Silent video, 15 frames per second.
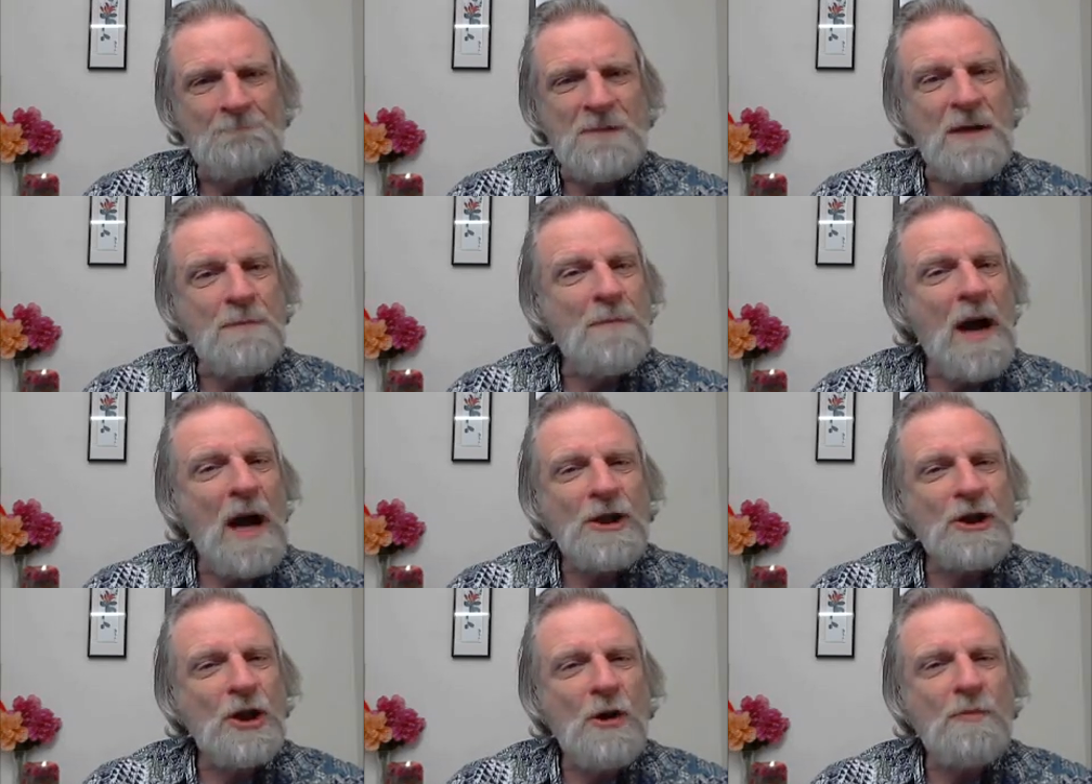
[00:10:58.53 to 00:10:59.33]

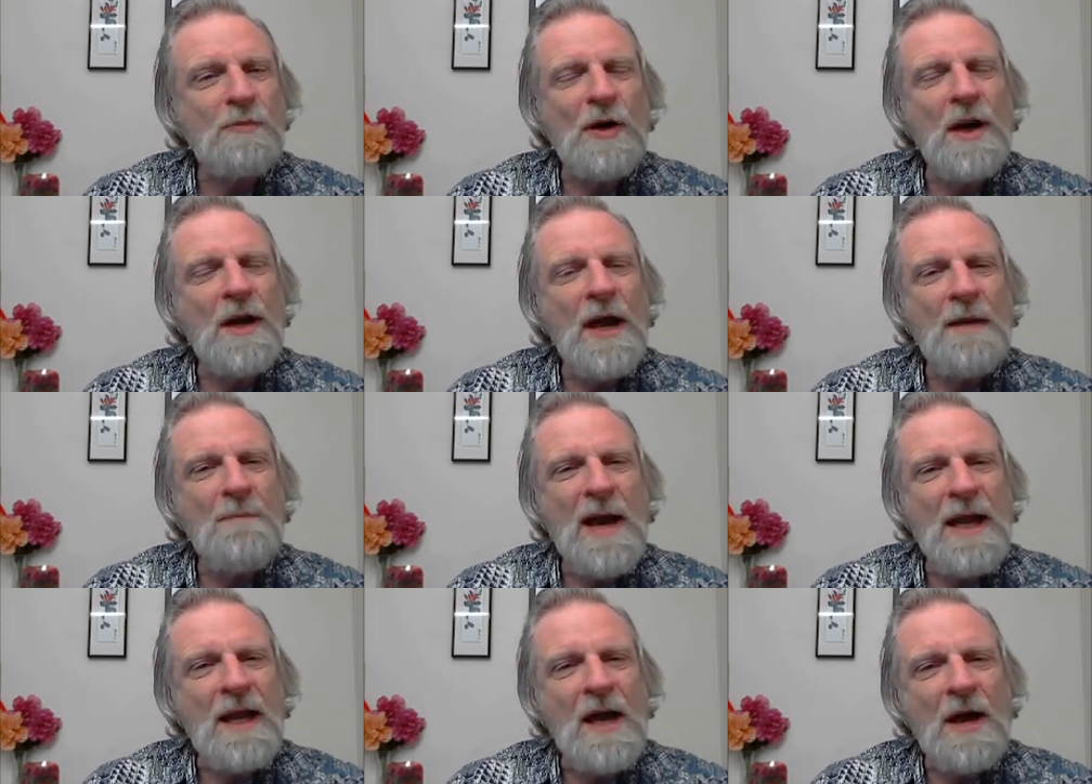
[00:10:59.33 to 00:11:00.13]
Deepak Chopra and, and
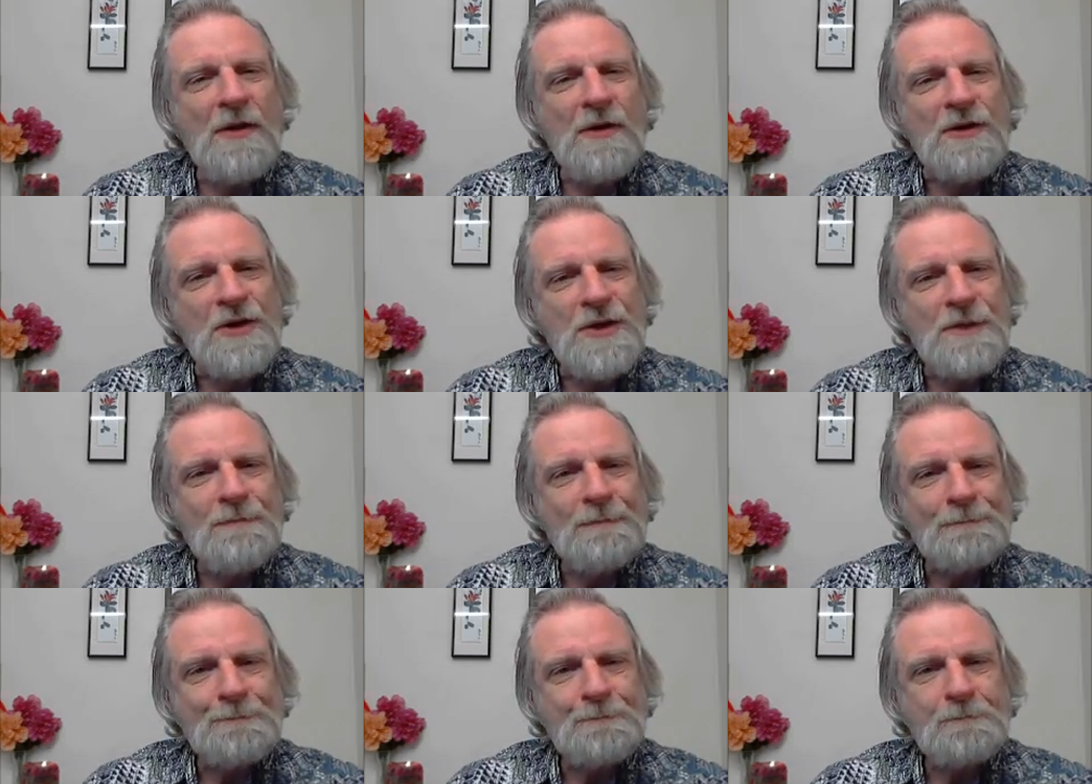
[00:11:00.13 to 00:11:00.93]
many others.
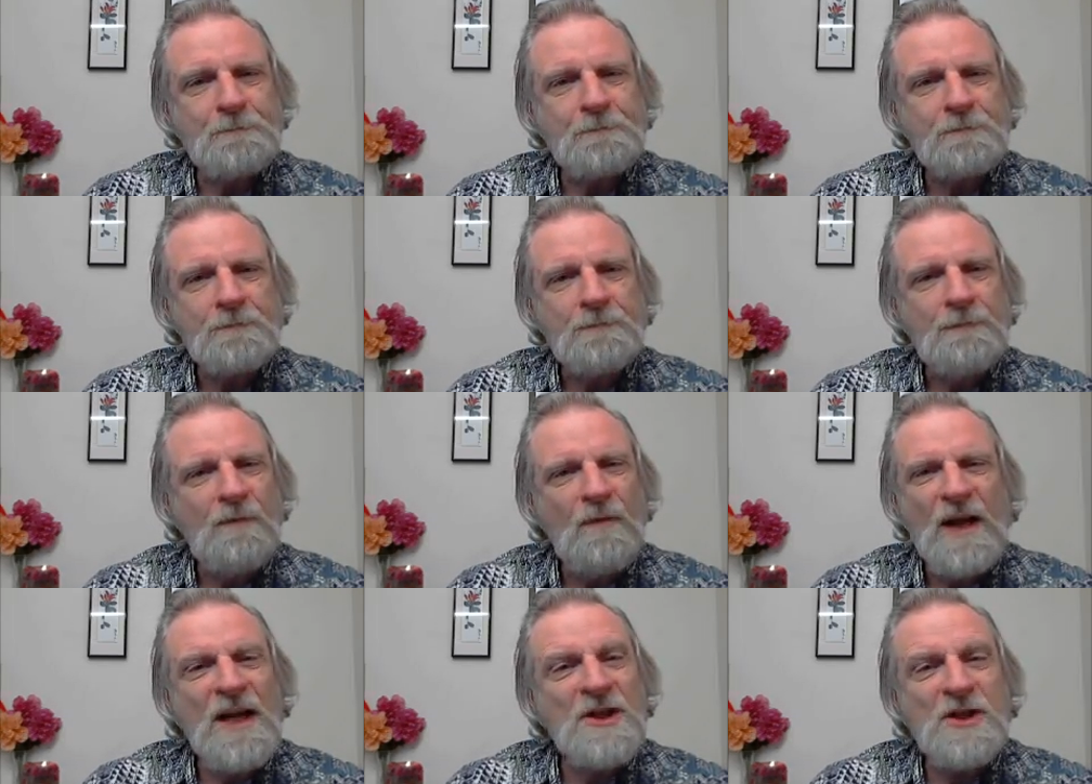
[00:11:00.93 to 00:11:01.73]

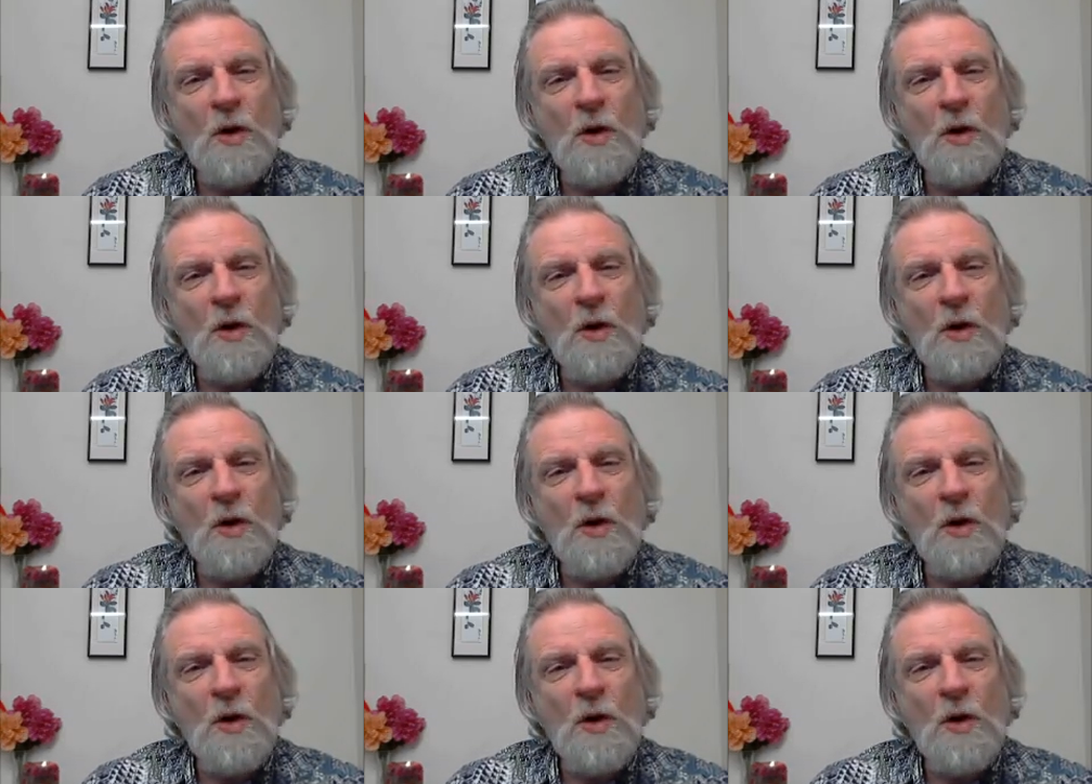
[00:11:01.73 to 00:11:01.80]
It's